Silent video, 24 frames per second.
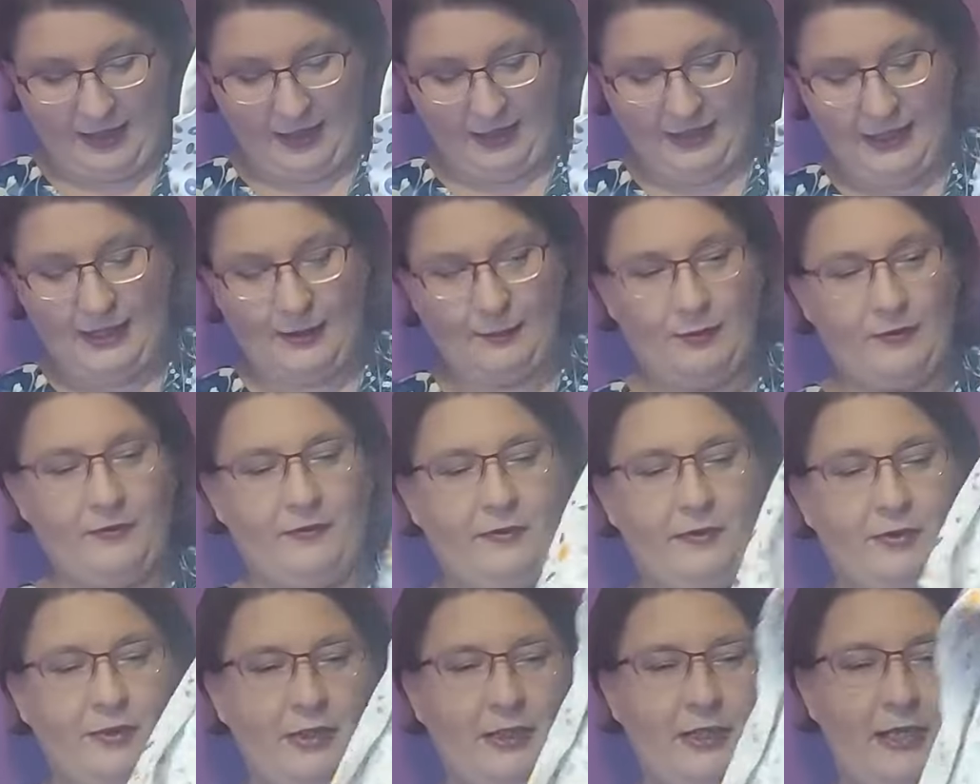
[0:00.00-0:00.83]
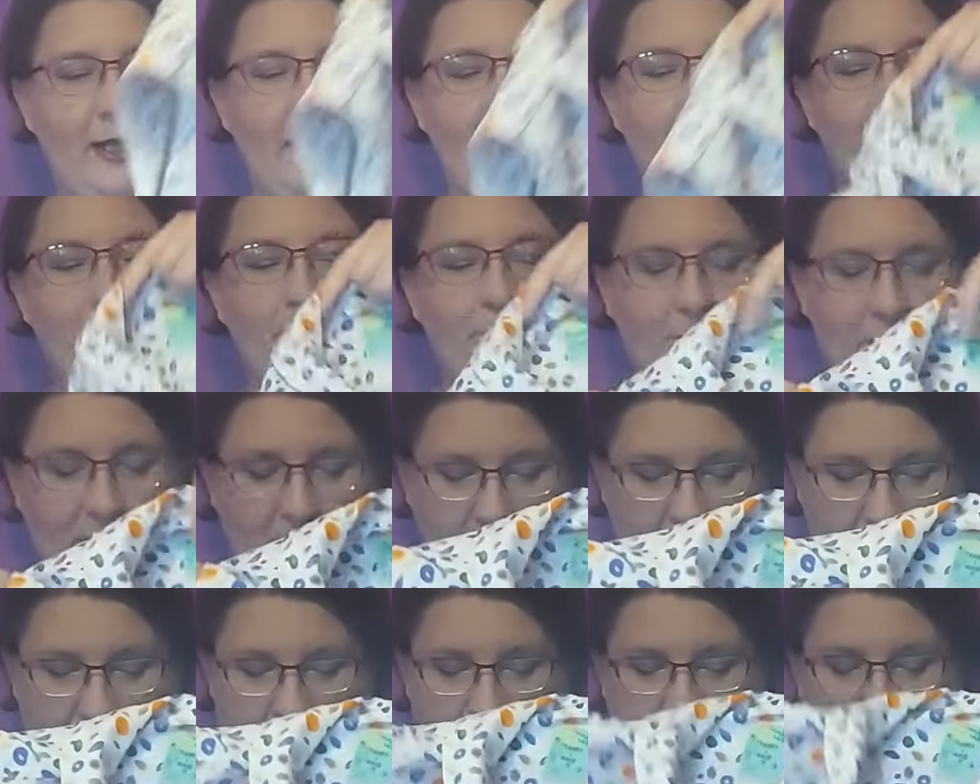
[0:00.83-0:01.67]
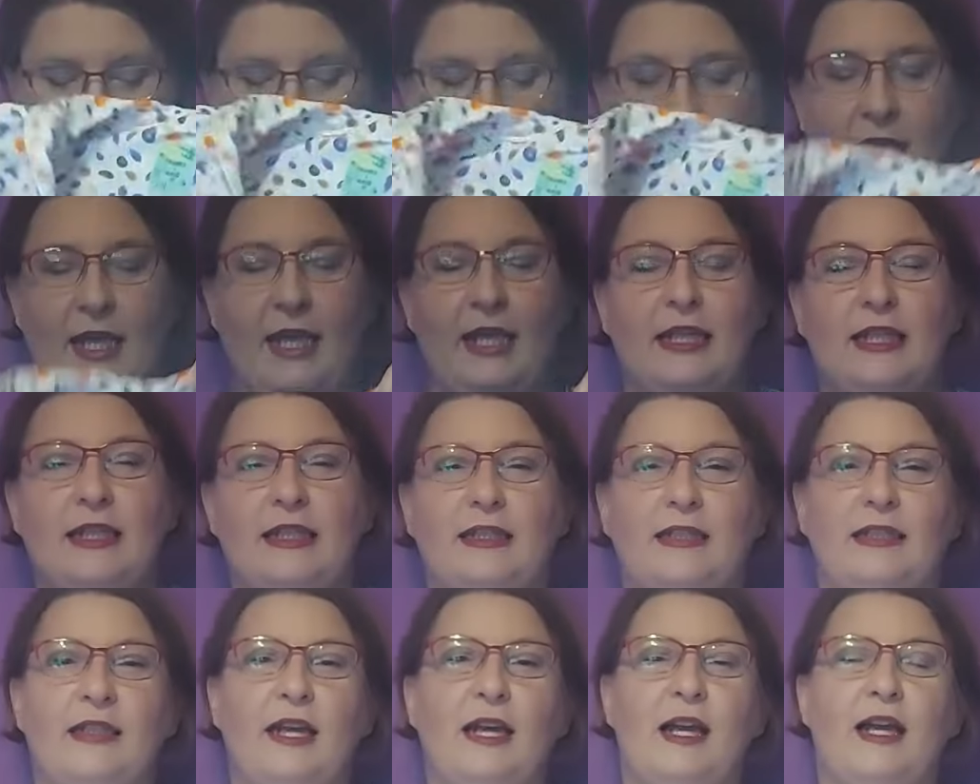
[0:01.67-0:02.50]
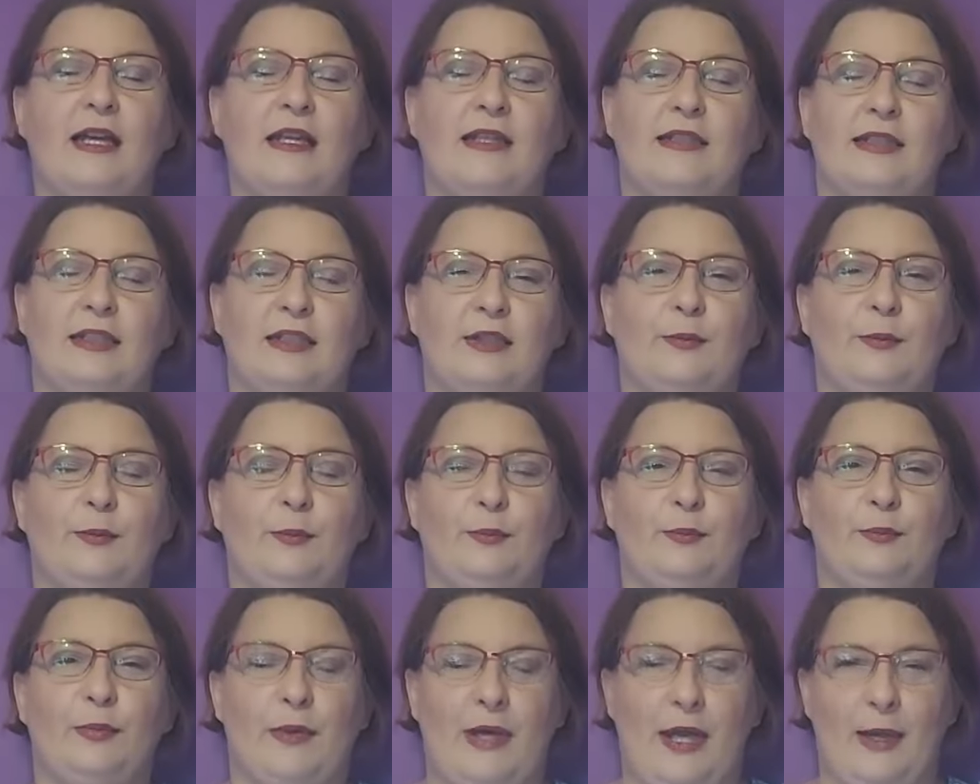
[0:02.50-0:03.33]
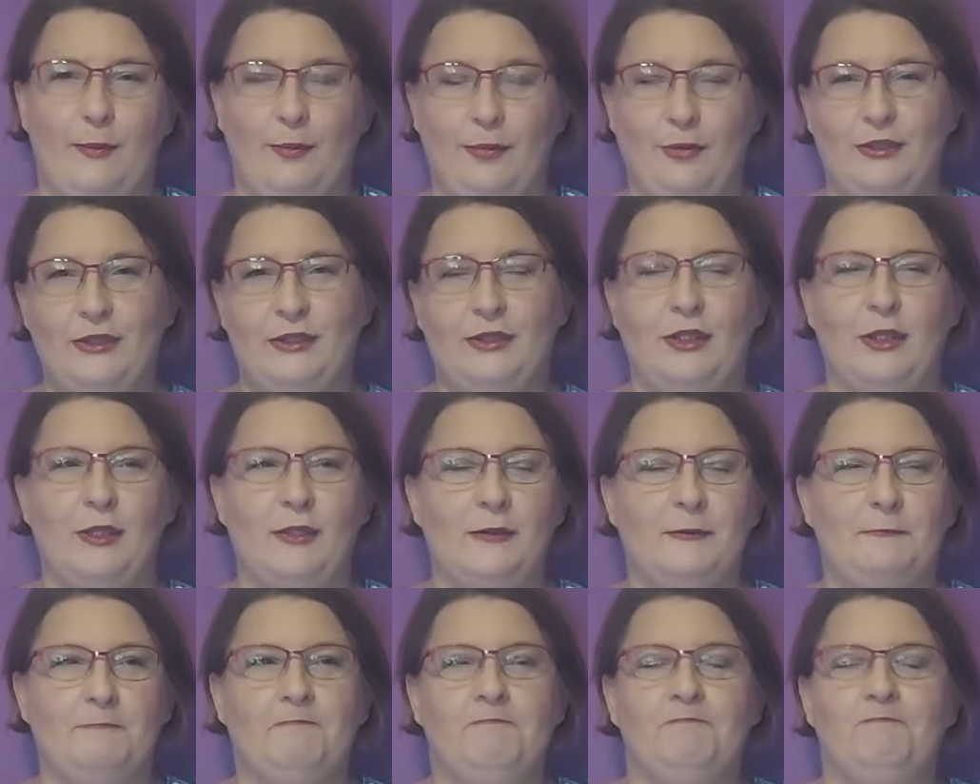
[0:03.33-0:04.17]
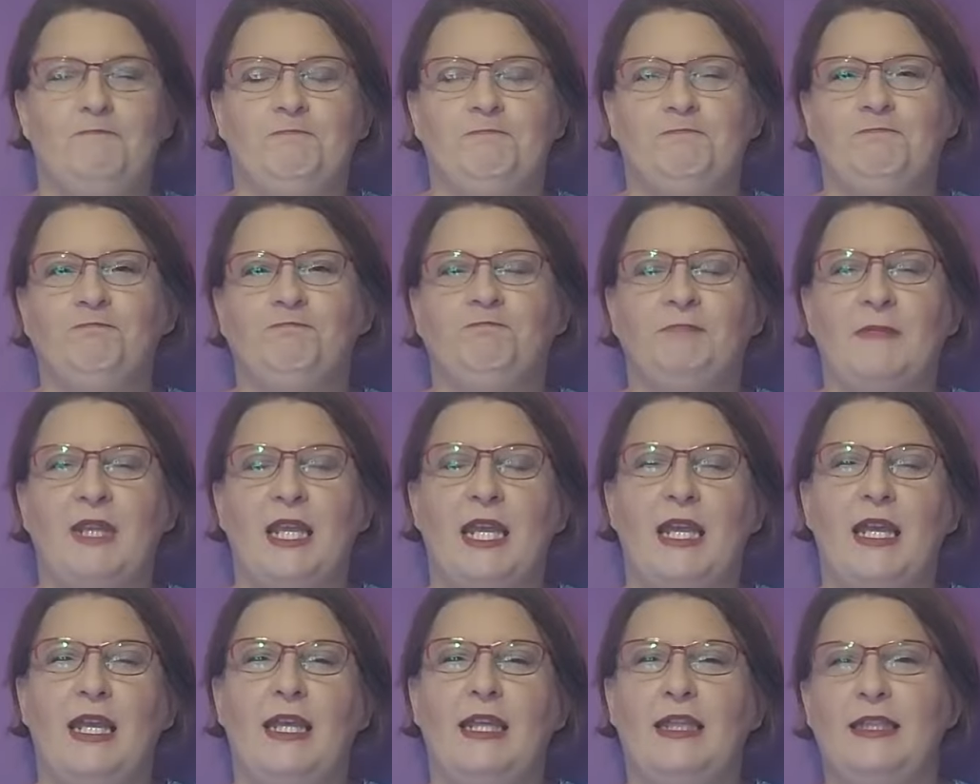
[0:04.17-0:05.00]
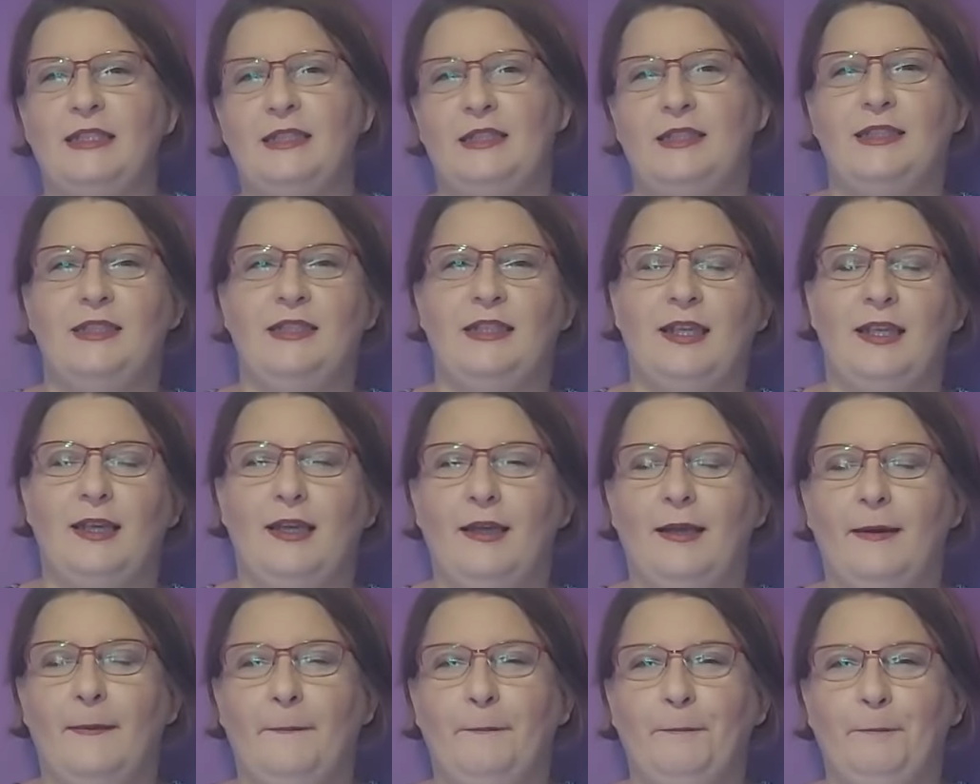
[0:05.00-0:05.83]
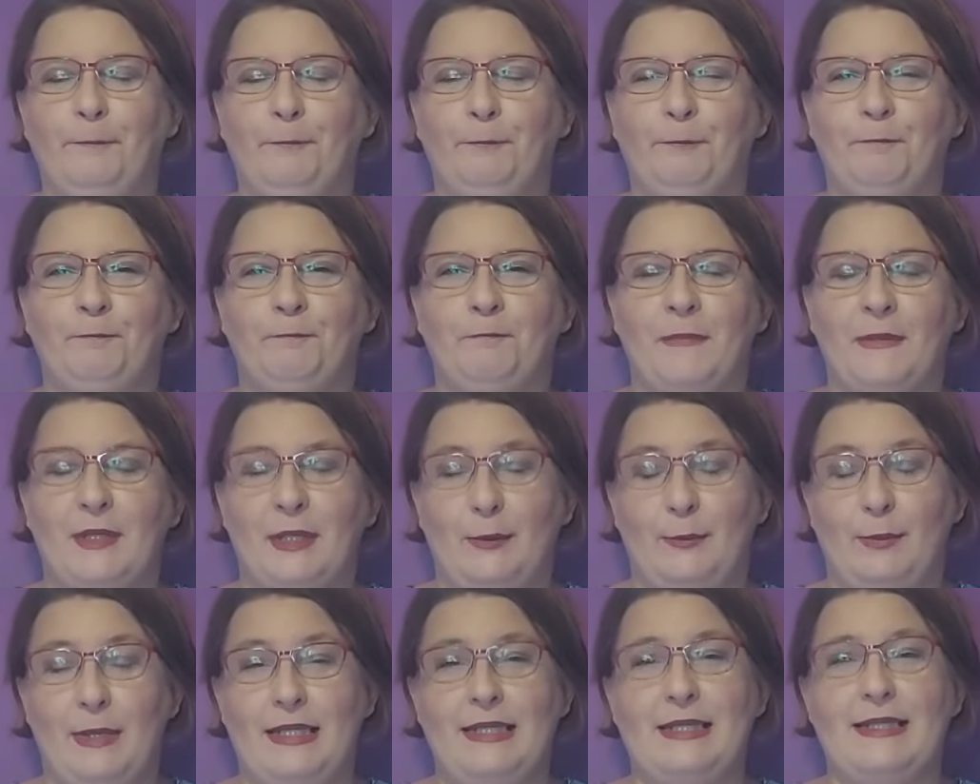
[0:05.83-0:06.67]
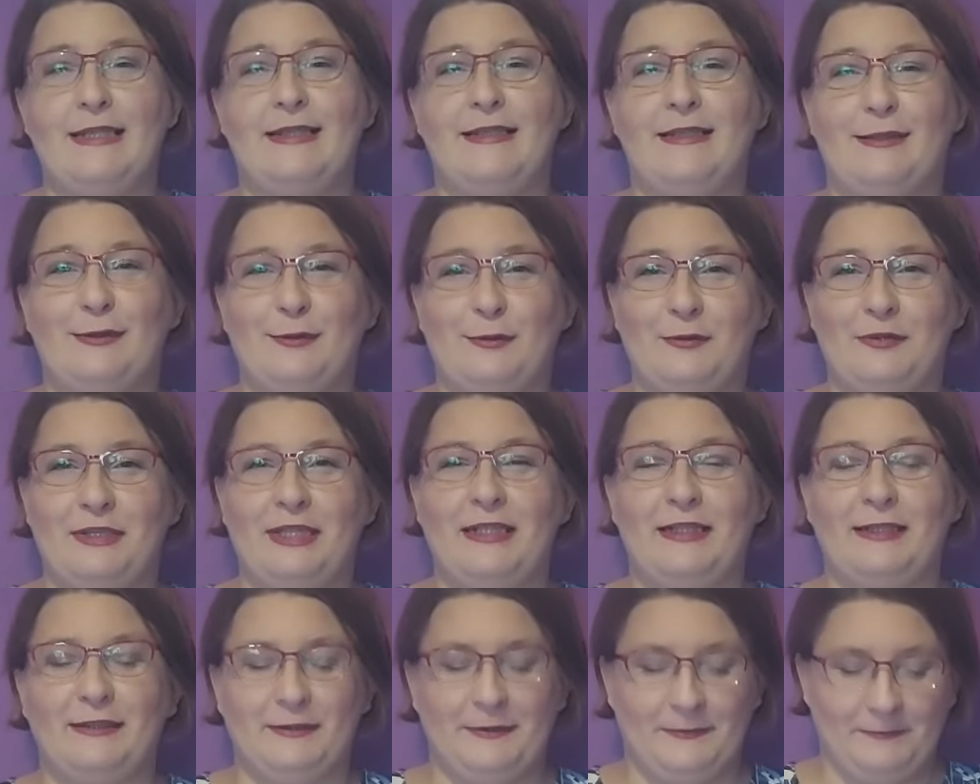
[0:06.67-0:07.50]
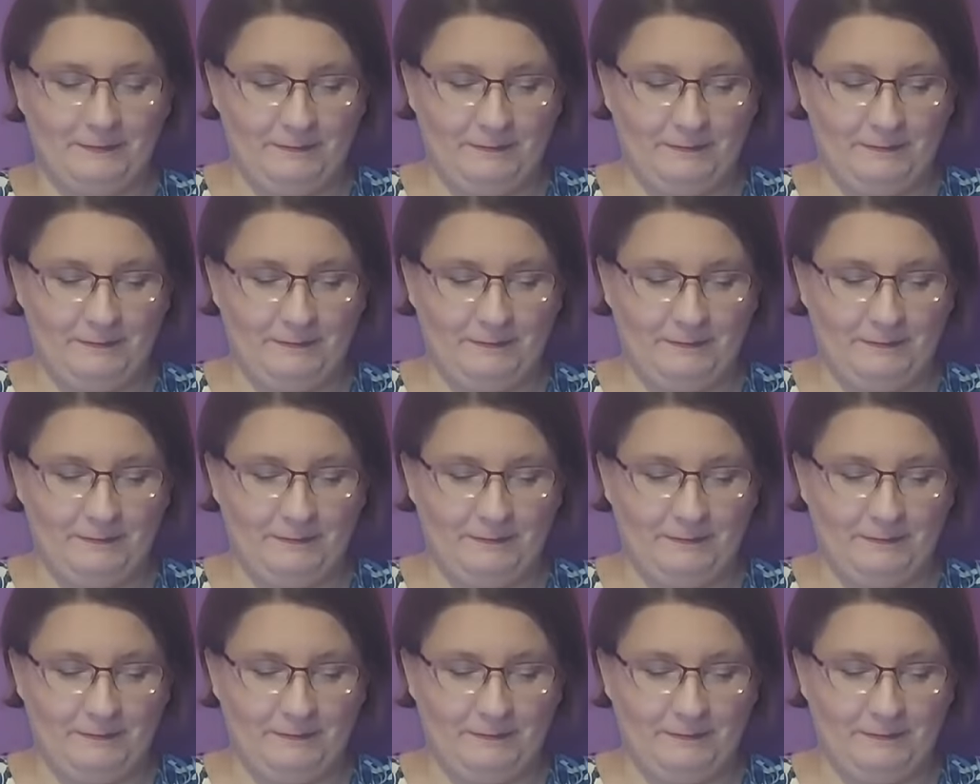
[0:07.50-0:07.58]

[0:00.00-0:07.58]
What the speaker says: except for the hem, and I put it on, and the bust is too tight.